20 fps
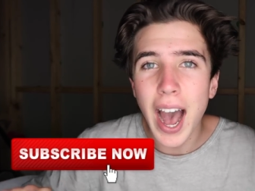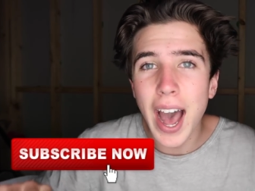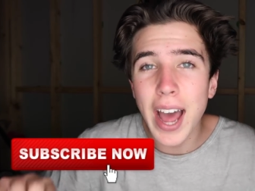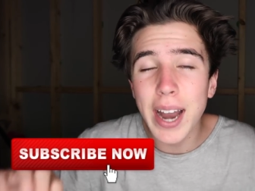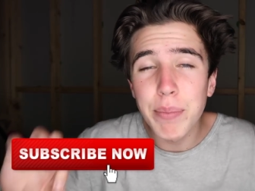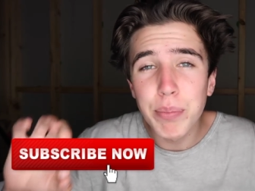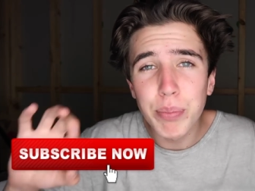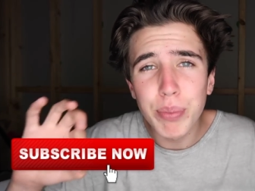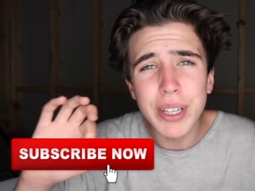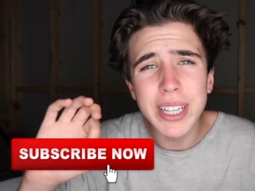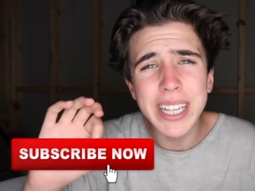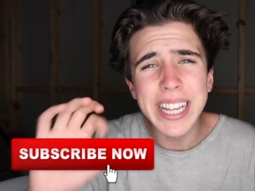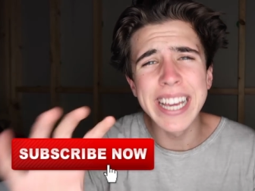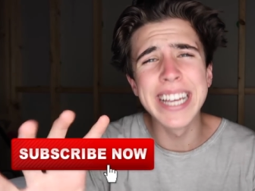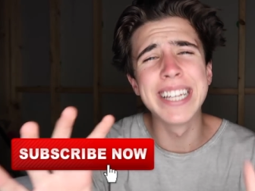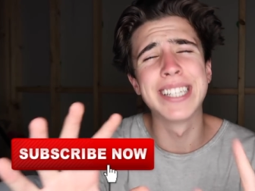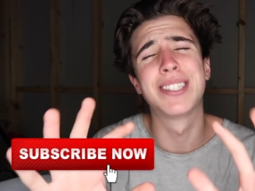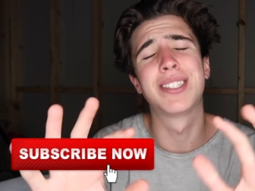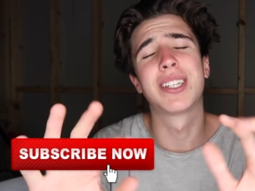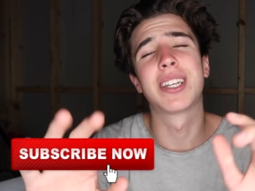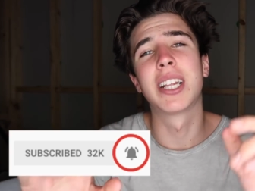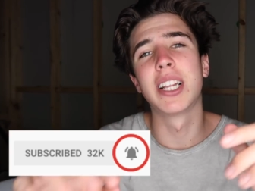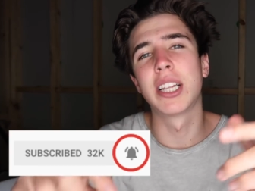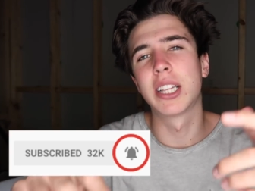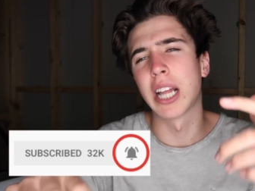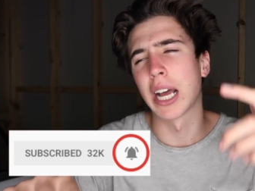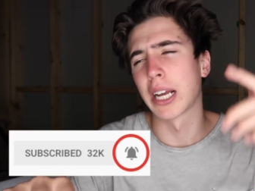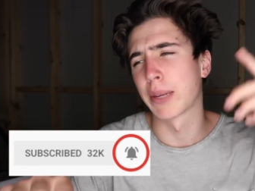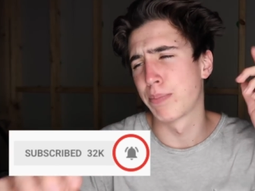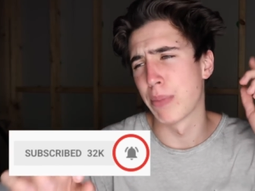And please
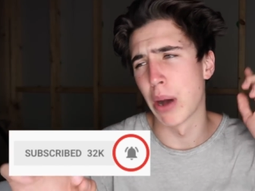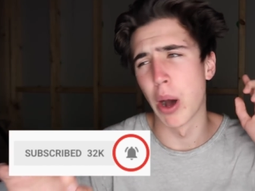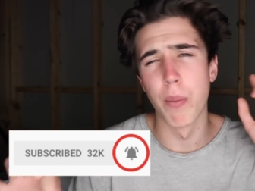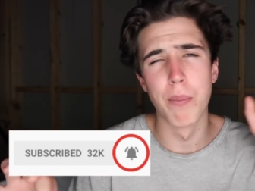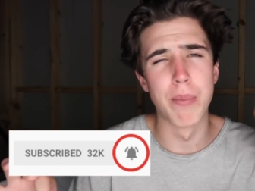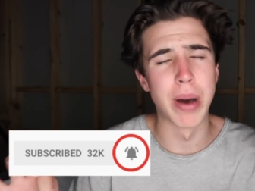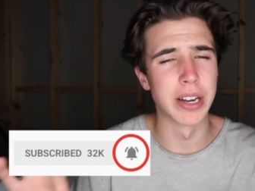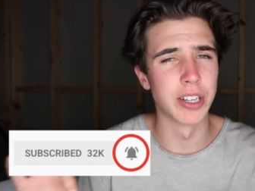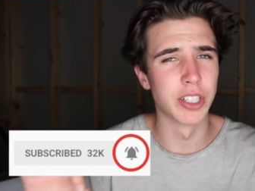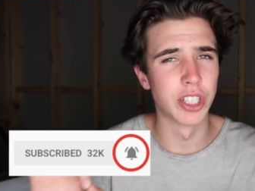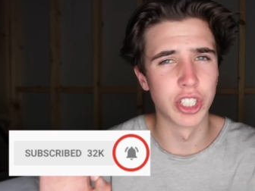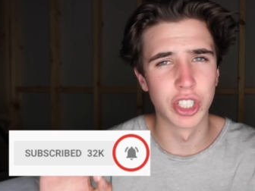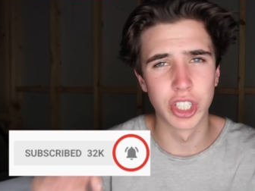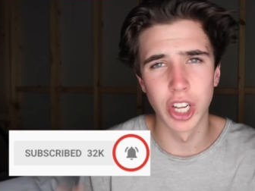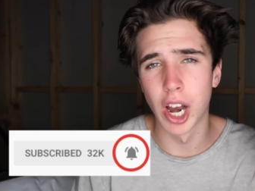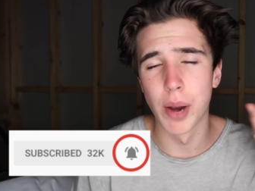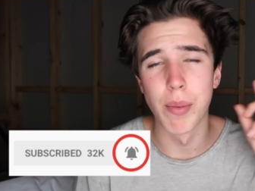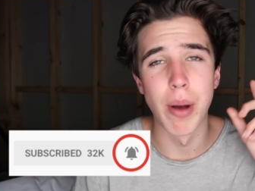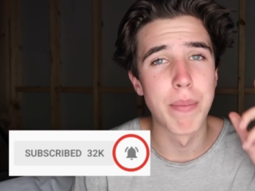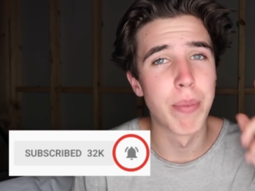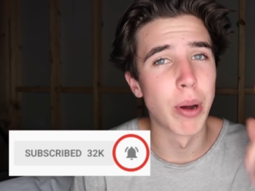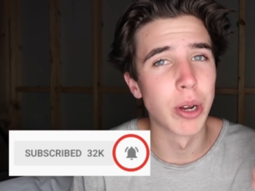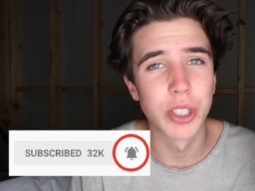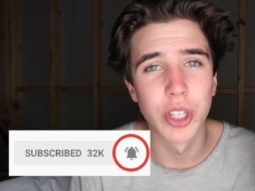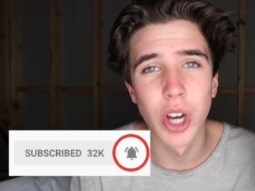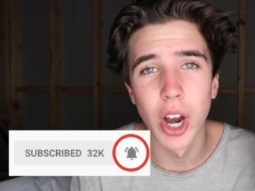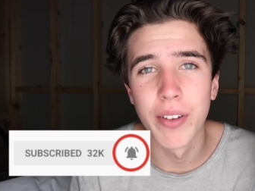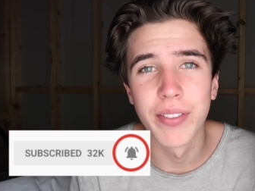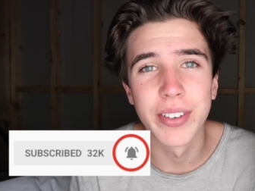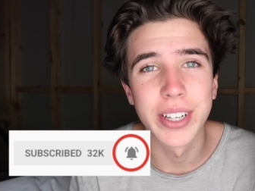click that bell button to turn on my
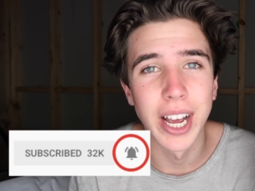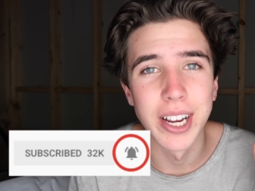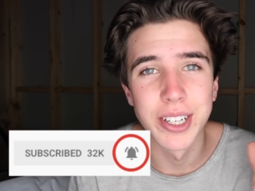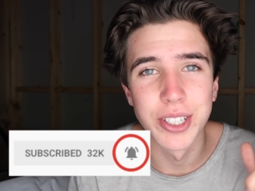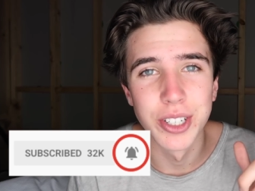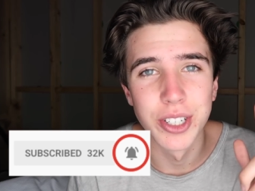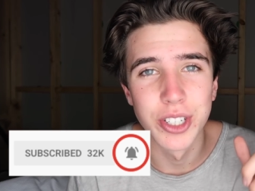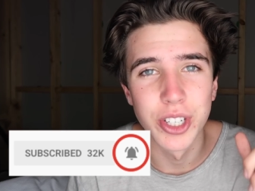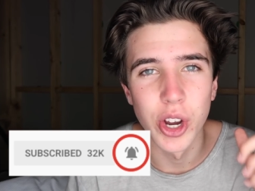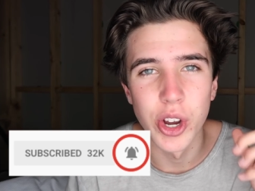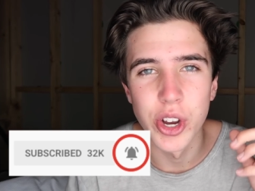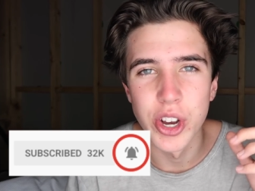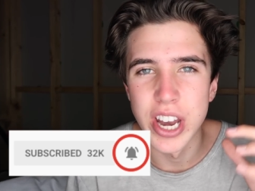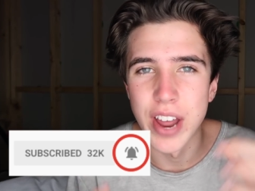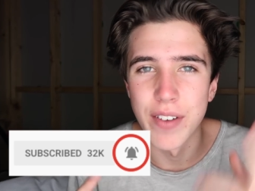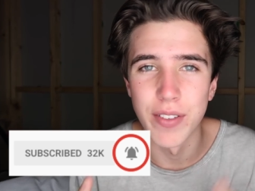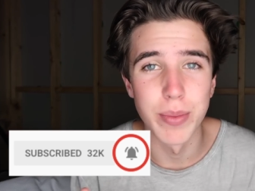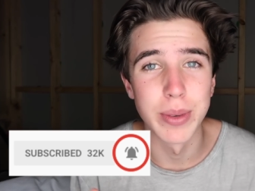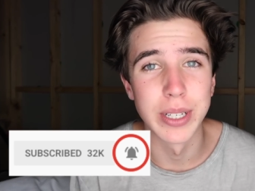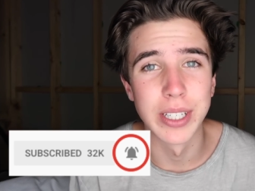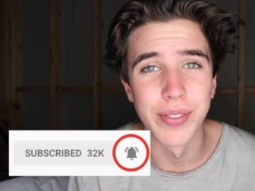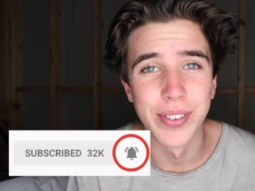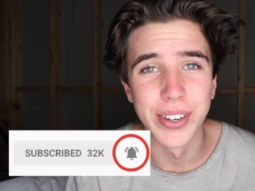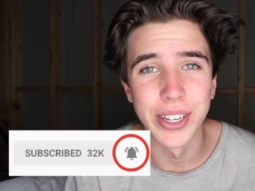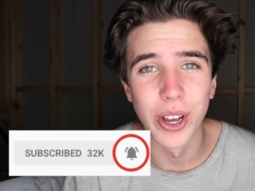post notifications so you never miss a